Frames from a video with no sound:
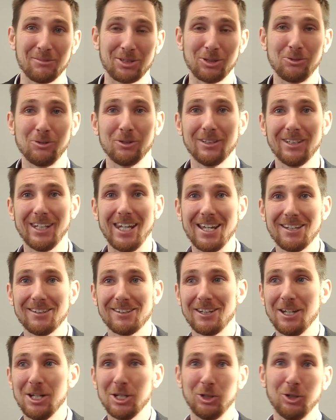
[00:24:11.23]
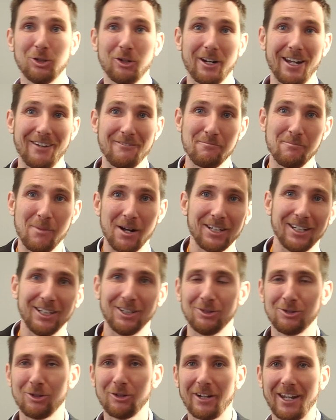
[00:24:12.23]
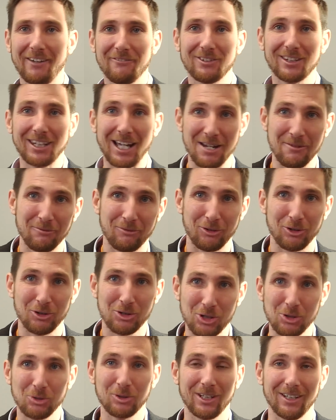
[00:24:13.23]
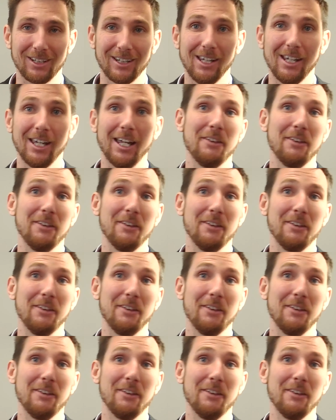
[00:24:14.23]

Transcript: So on the end, you don't have money and you don't have time for shooting.